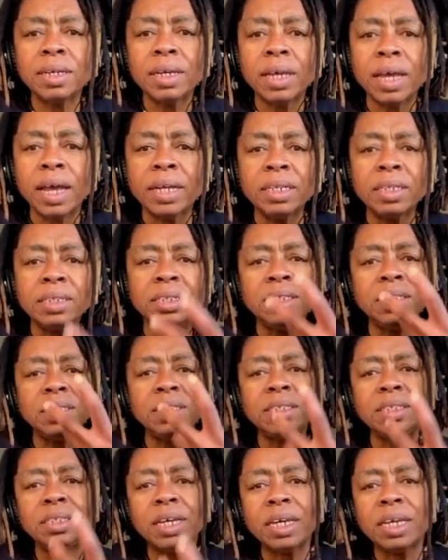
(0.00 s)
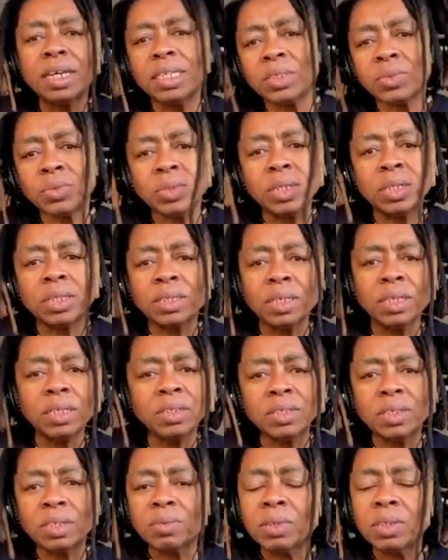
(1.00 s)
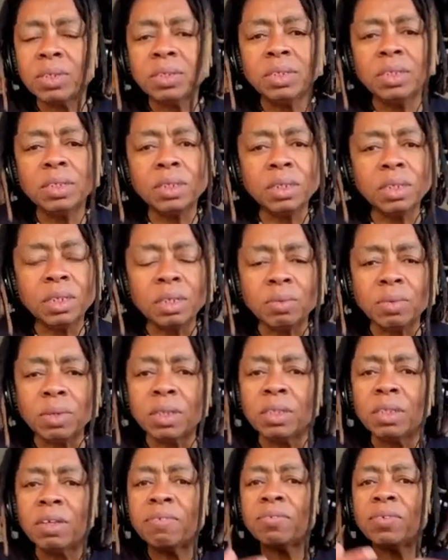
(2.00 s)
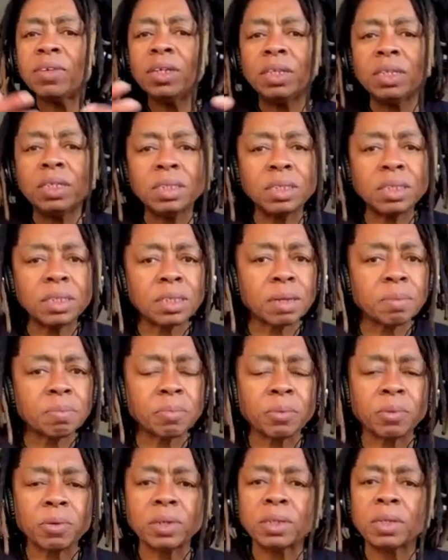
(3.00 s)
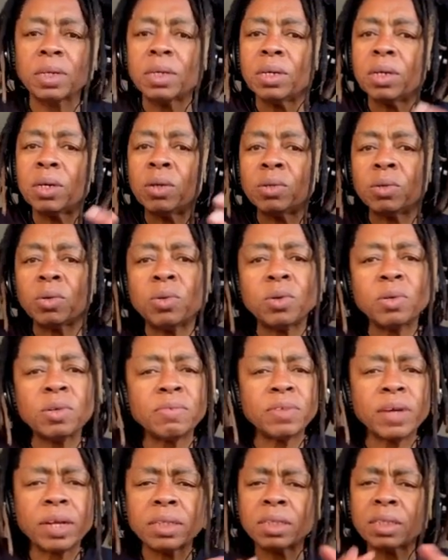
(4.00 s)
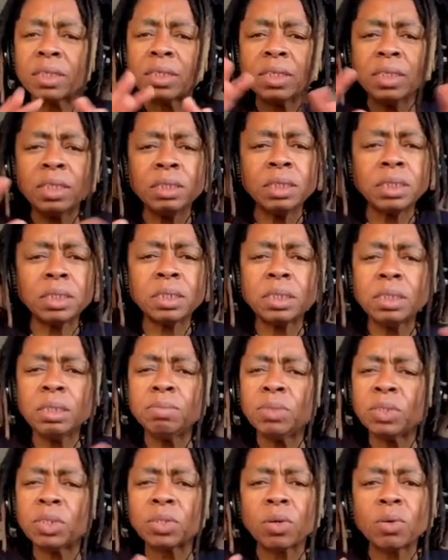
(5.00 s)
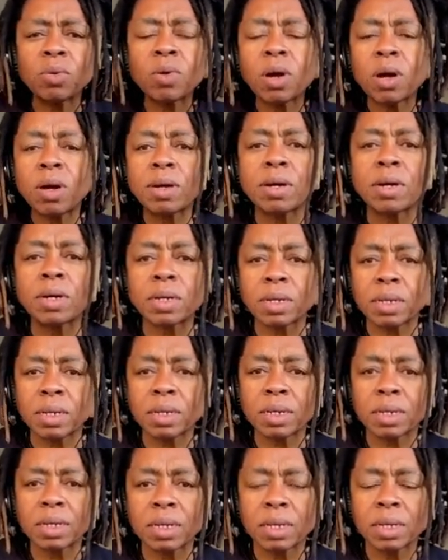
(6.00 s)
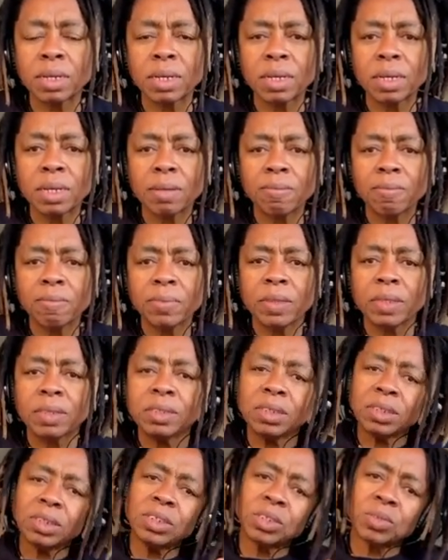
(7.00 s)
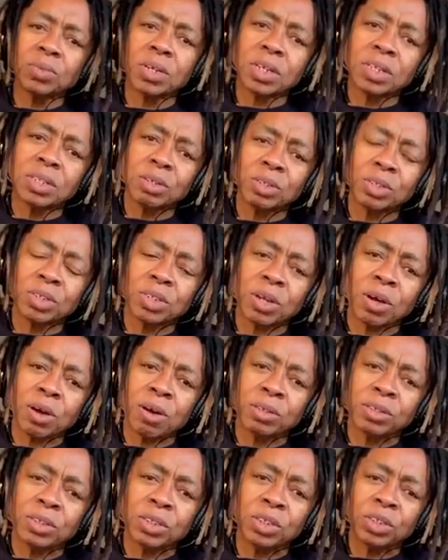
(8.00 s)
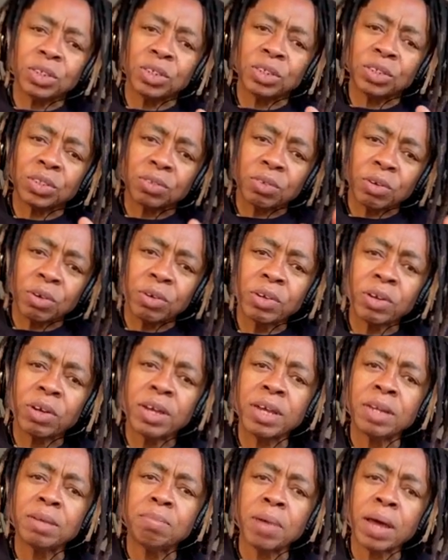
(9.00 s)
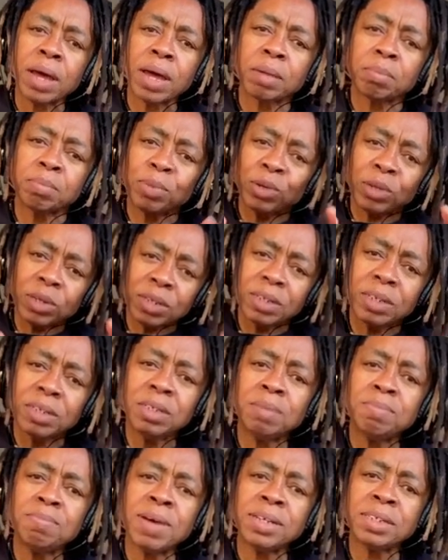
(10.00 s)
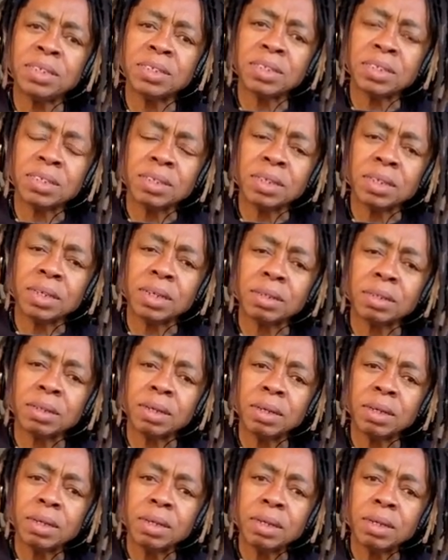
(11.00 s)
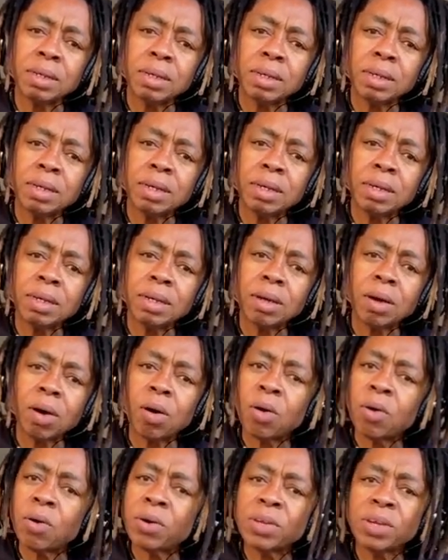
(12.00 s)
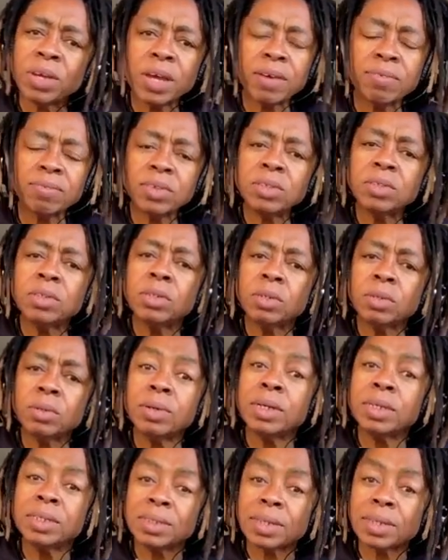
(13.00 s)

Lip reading: And in these days when the things that we're dealing with, the feeling separate and all of that, and things seem so hard, this is one of those songs that you just throw your head back, put it in your medicine kit. All you have to do is